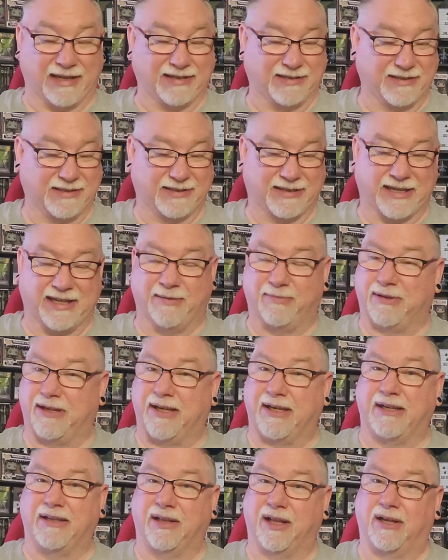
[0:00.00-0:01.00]
just keep
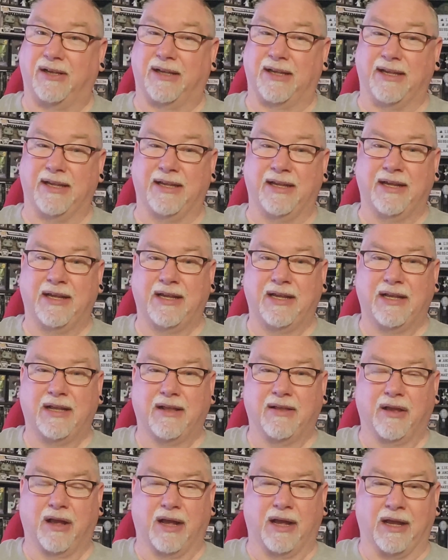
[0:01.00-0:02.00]
getting lucky.
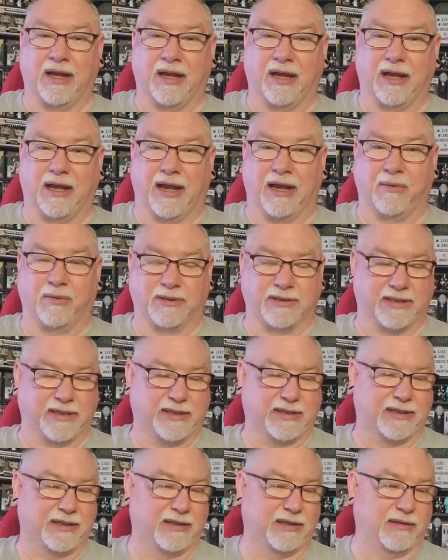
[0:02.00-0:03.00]
I was
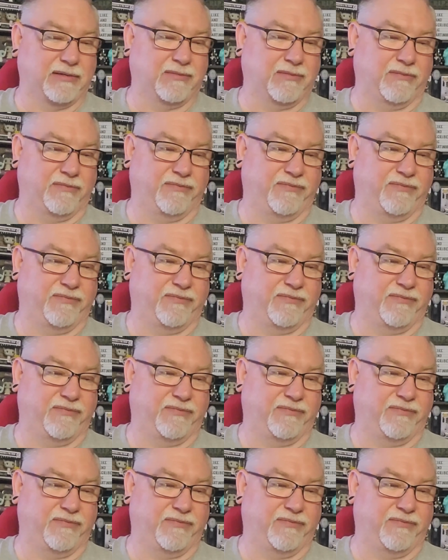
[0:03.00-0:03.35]
in a